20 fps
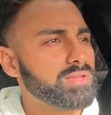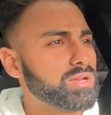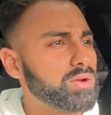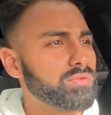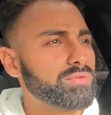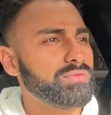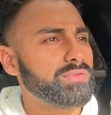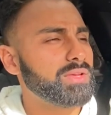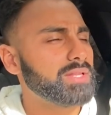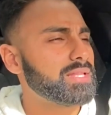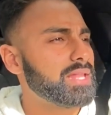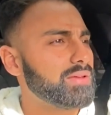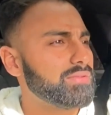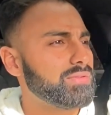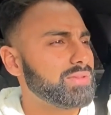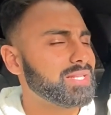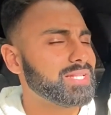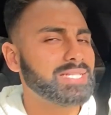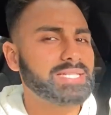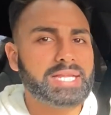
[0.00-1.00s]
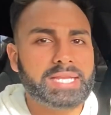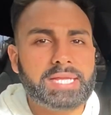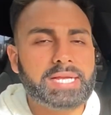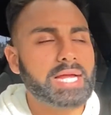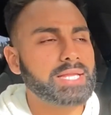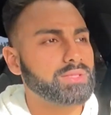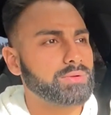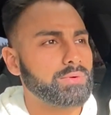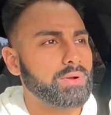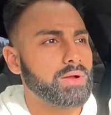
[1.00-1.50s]
you don't feel that feeling, then you
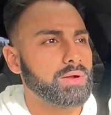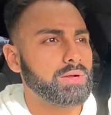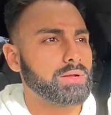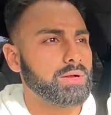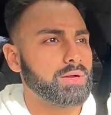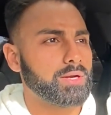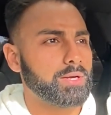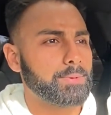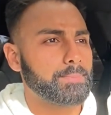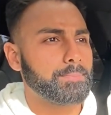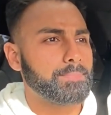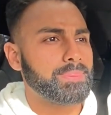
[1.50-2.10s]
got the wrong car.